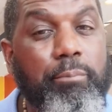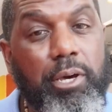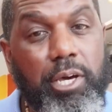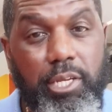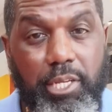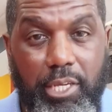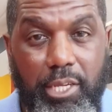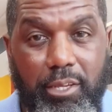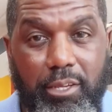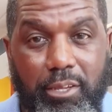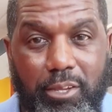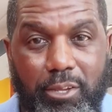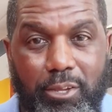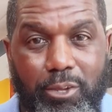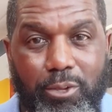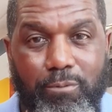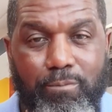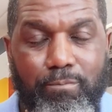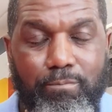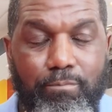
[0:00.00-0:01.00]
money
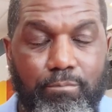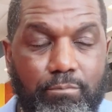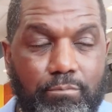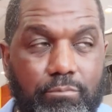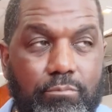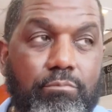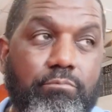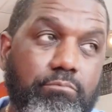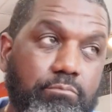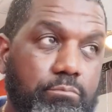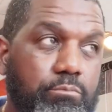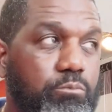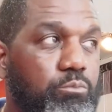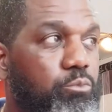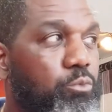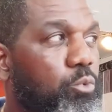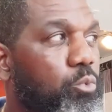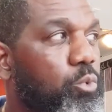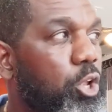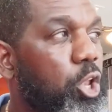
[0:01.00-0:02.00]

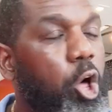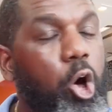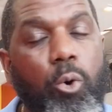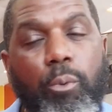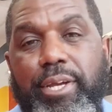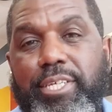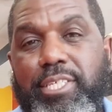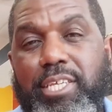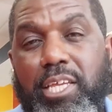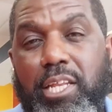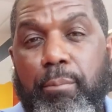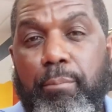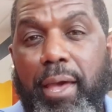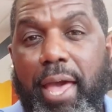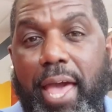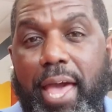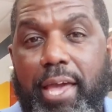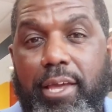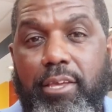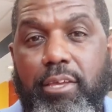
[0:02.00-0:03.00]
will always get it
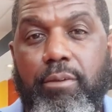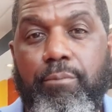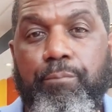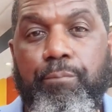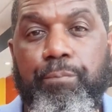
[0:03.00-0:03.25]
back.